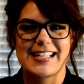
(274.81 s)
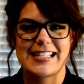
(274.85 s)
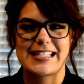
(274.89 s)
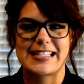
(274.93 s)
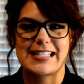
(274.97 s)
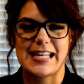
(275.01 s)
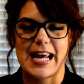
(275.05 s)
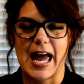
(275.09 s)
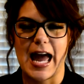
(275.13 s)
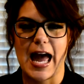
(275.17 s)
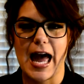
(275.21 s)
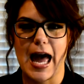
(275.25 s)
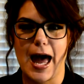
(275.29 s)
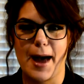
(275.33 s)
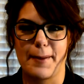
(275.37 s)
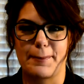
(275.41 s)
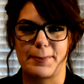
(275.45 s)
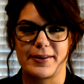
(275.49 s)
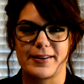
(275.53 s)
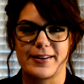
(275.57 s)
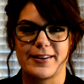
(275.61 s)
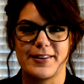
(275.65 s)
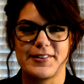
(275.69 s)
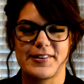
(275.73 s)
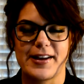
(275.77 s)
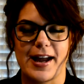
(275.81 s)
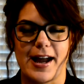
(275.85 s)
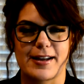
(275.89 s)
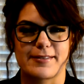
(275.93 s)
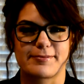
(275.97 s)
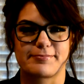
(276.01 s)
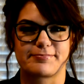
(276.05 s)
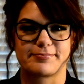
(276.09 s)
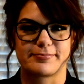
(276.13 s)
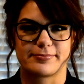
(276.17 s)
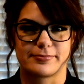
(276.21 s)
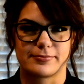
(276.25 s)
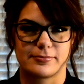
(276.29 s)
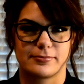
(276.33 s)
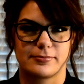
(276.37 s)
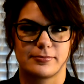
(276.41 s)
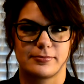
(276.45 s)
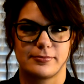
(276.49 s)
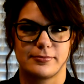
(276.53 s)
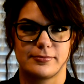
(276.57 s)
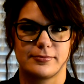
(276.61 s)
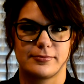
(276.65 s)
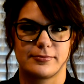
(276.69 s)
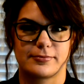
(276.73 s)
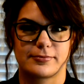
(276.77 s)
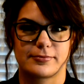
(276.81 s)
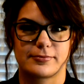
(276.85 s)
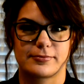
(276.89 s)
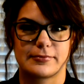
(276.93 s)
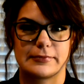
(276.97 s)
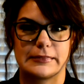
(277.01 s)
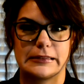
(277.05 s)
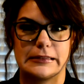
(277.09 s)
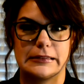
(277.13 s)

Stop! Okay. You do it. Ow.